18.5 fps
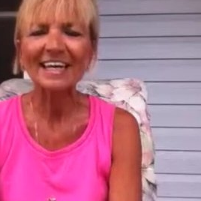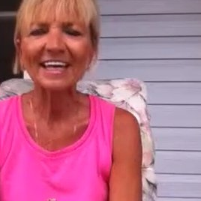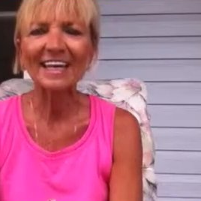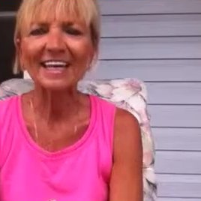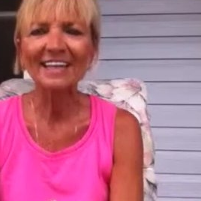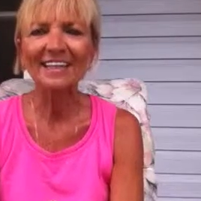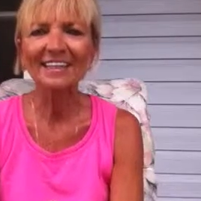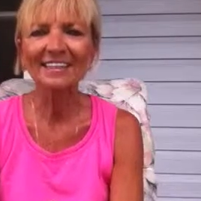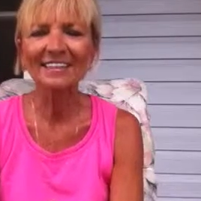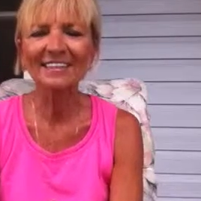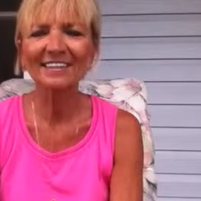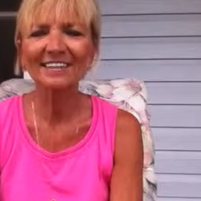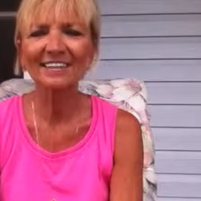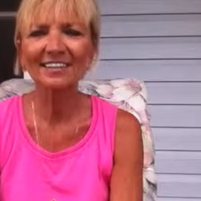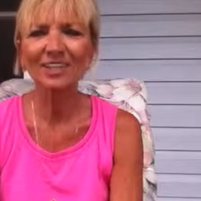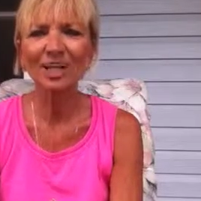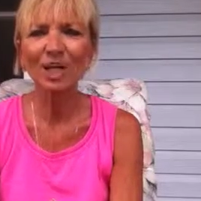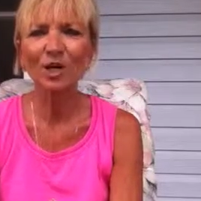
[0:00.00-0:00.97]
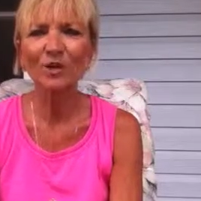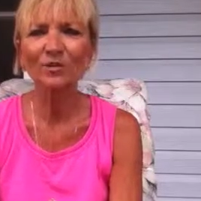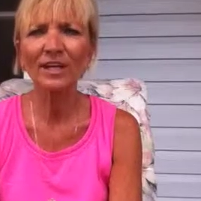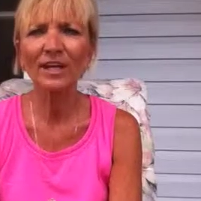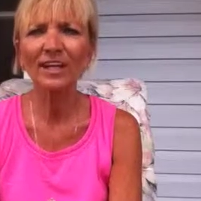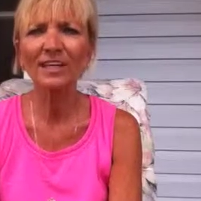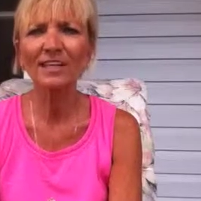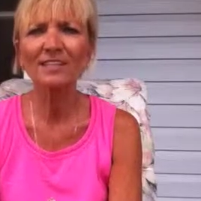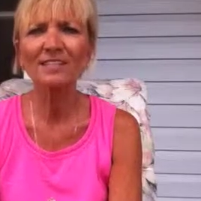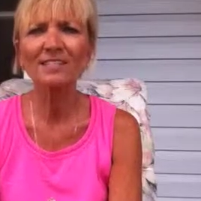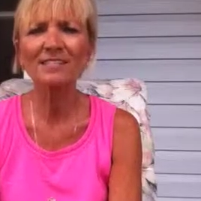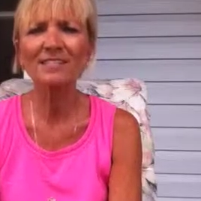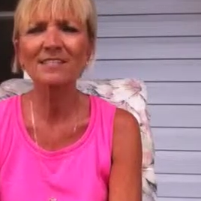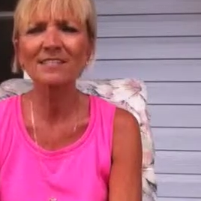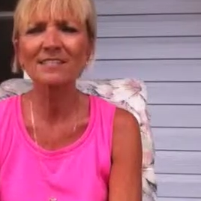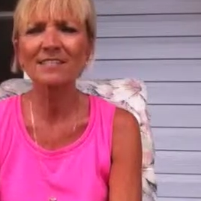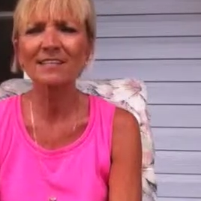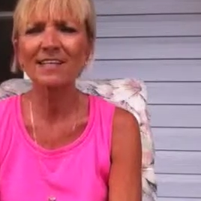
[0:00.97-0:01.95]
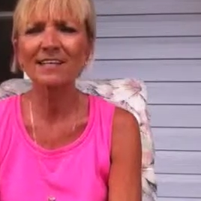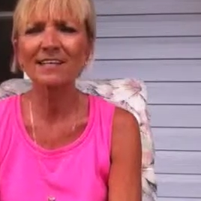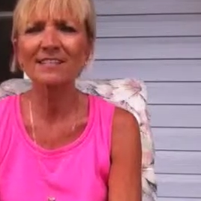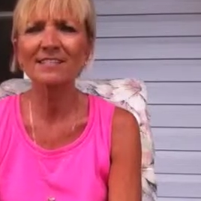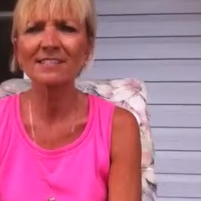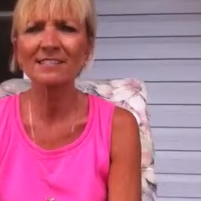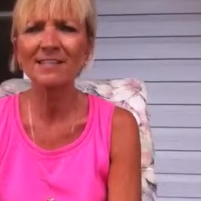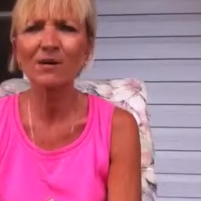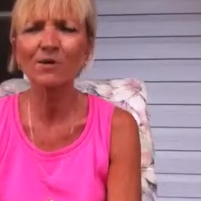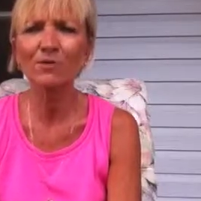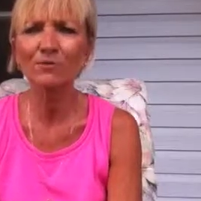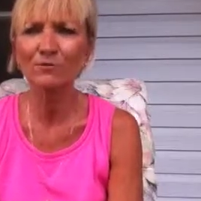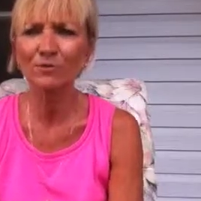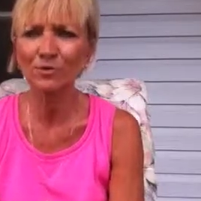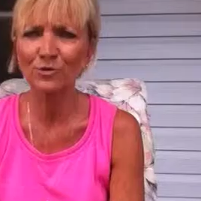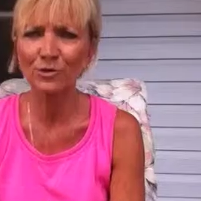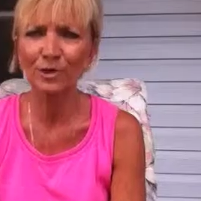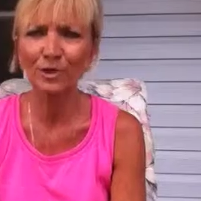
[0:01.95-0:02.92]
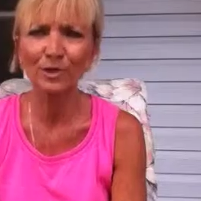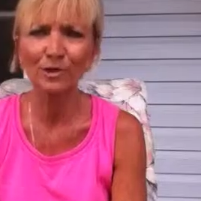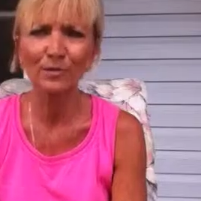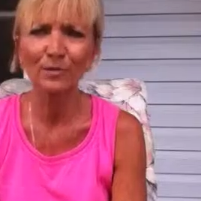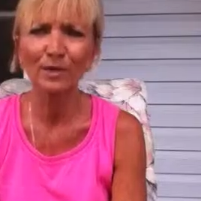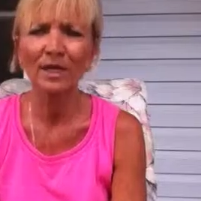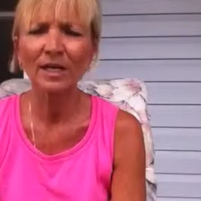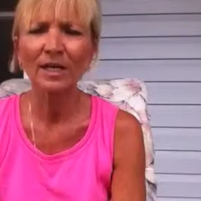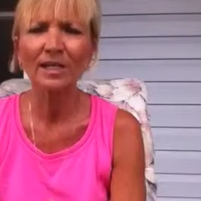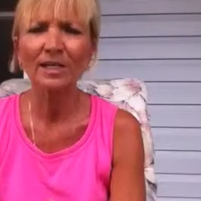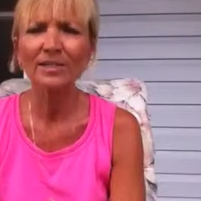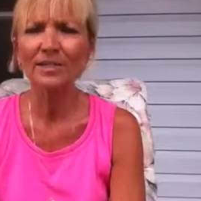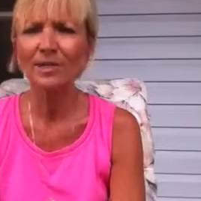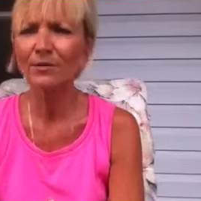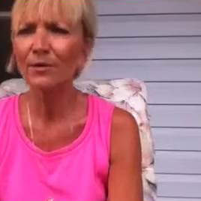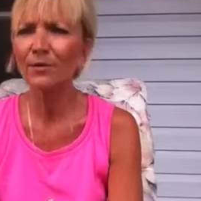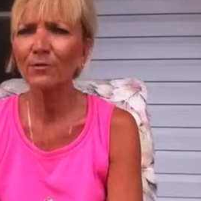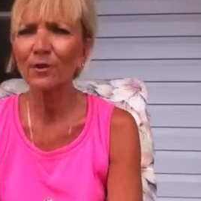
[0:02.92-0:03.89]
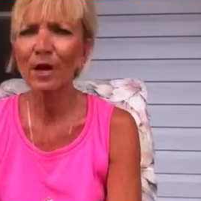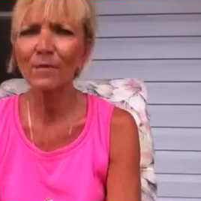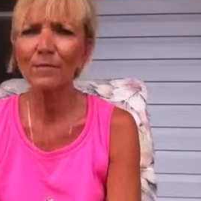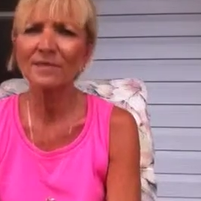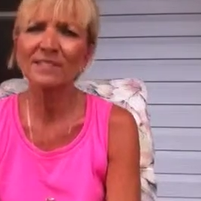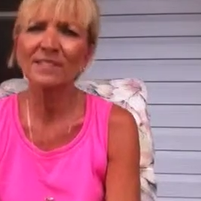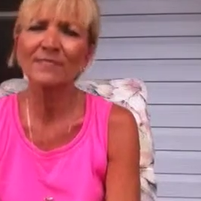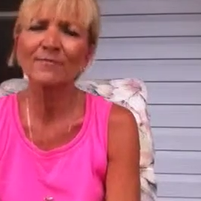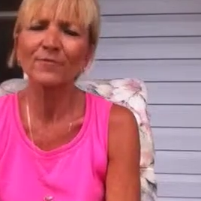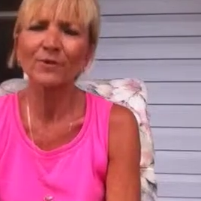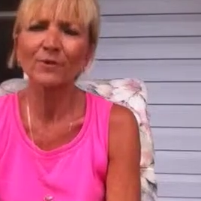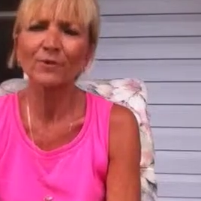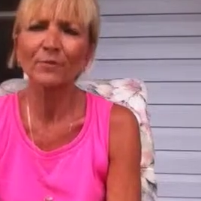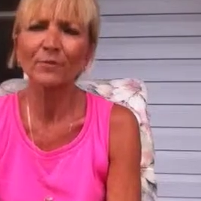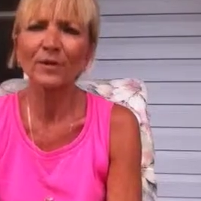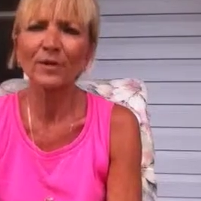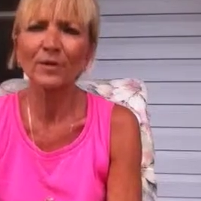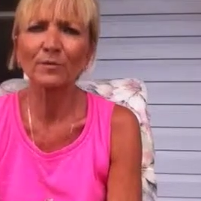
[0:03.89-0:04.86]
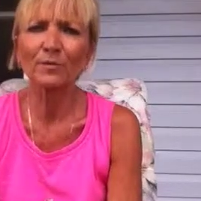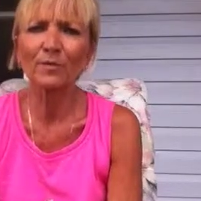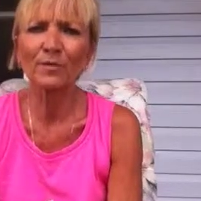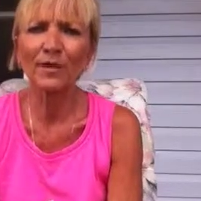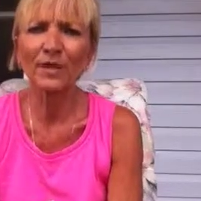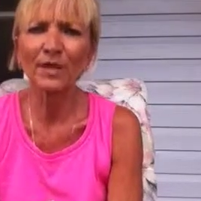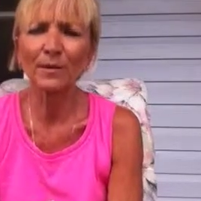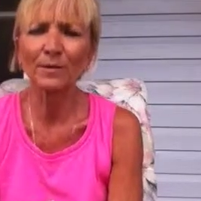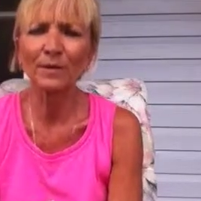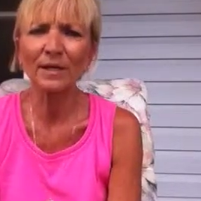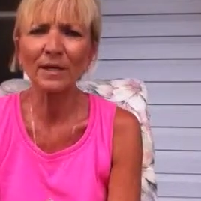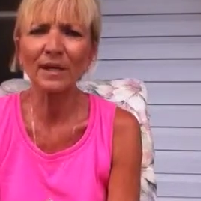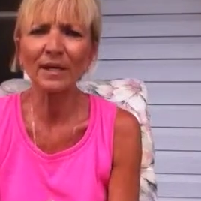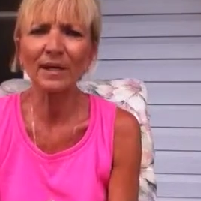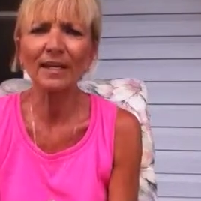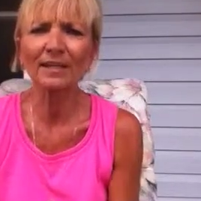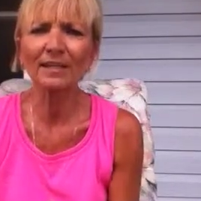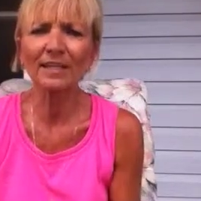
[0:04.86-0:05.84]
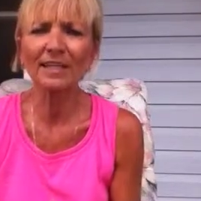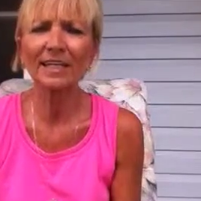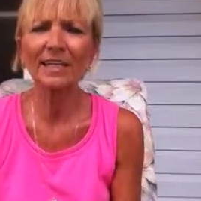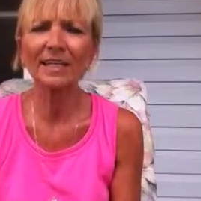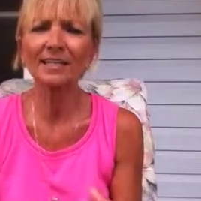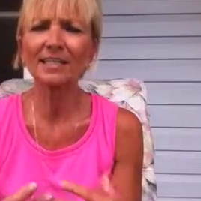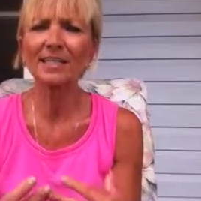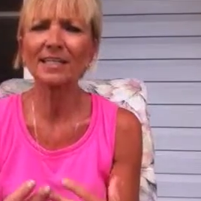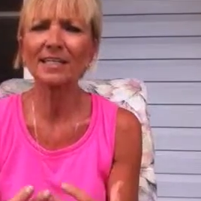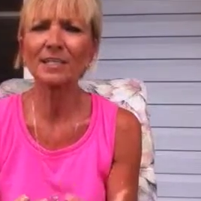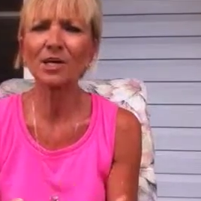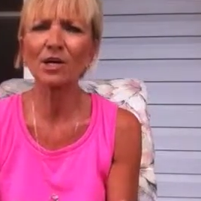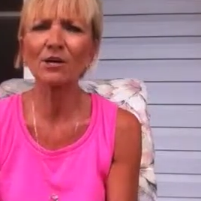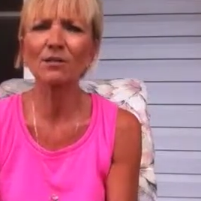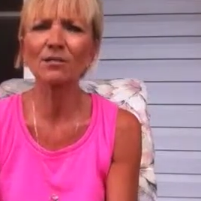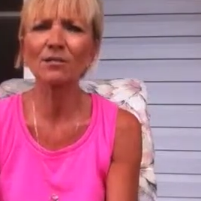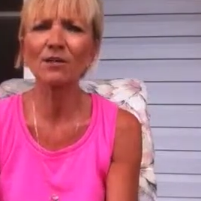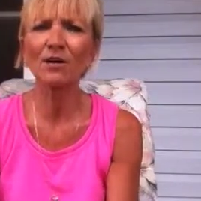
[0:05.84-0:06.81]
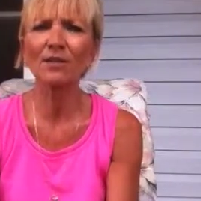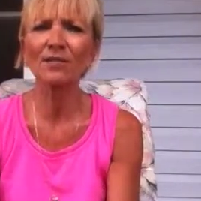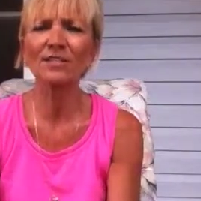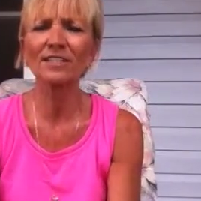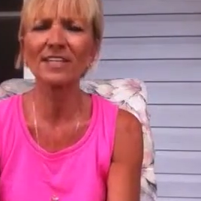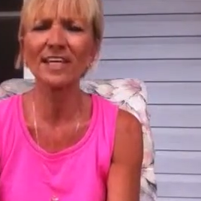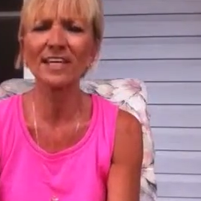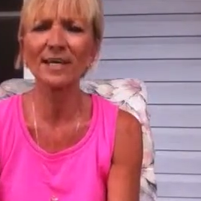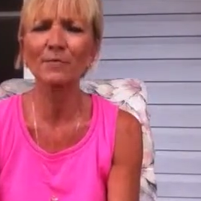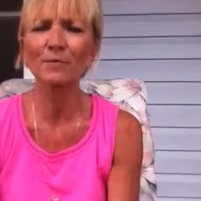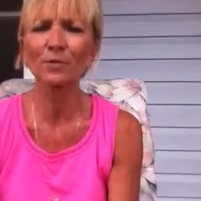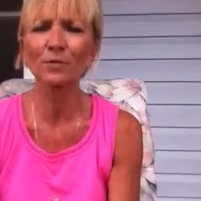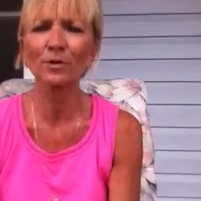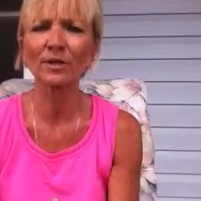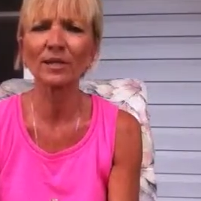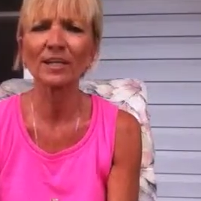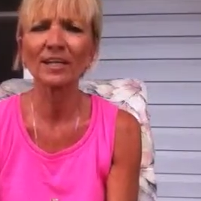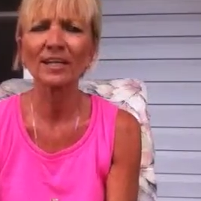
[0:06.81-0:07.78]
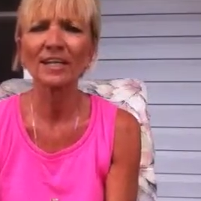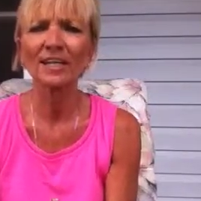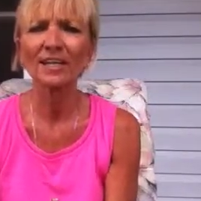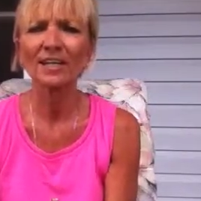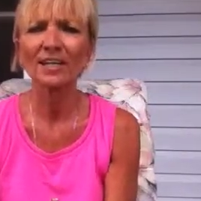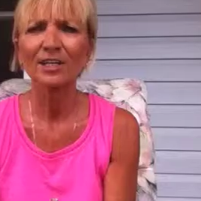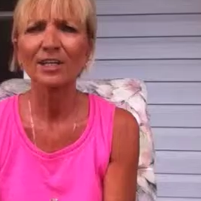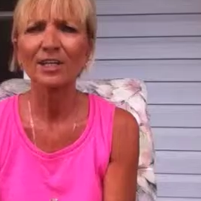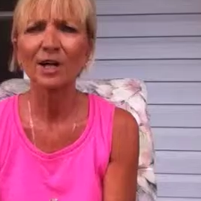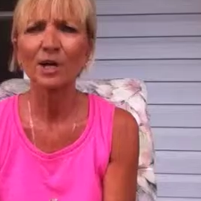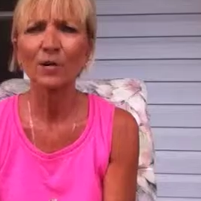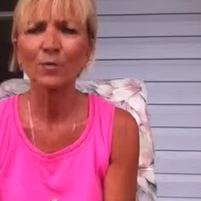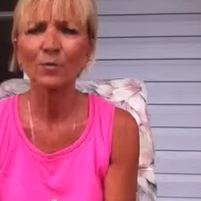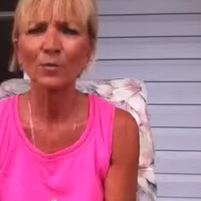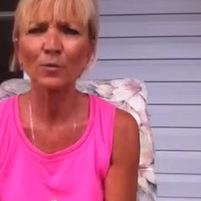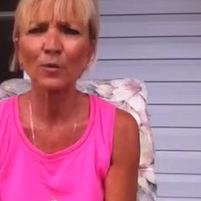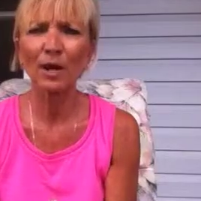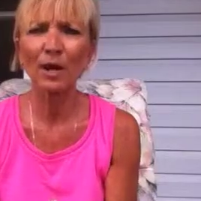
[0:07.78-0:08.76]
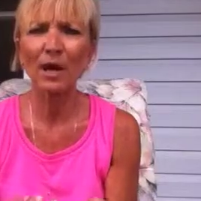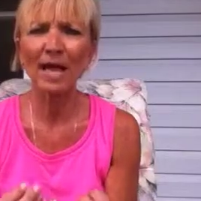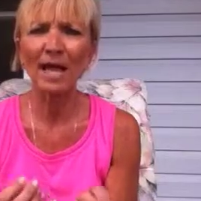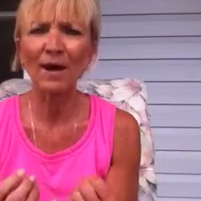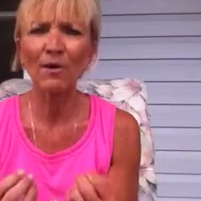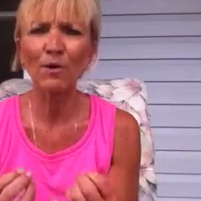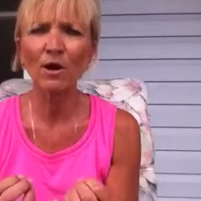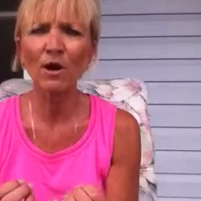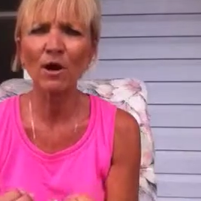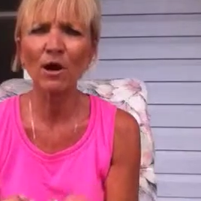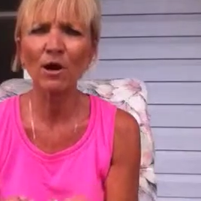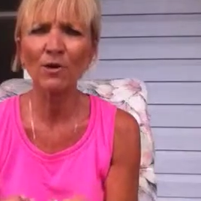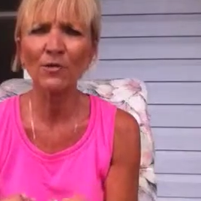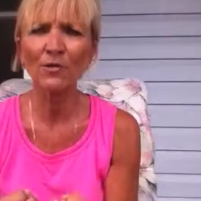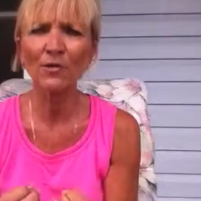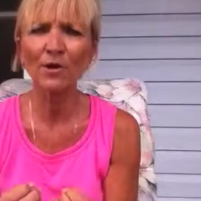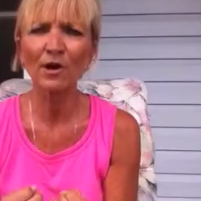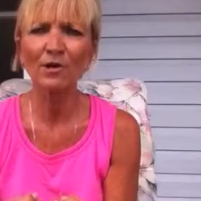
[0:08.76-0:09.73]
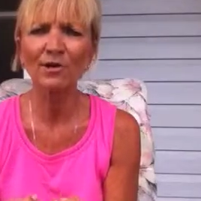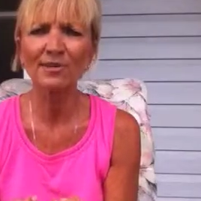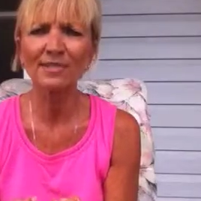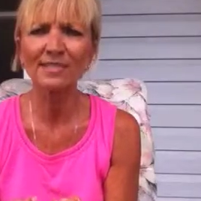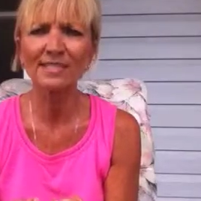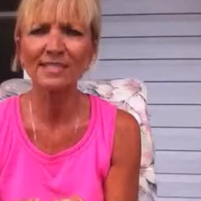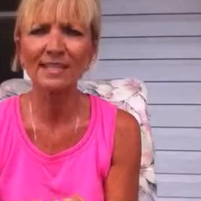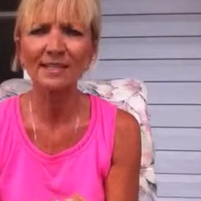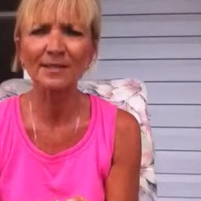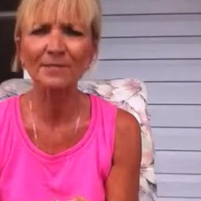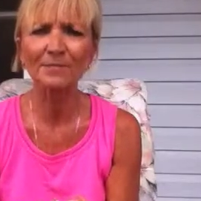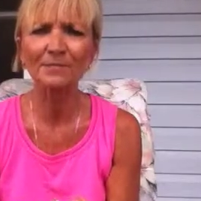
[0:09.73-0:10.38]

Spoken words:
And you know, that is so true. Tony Robbins, if you're familiar with him, he talks all the time on, how our thoughts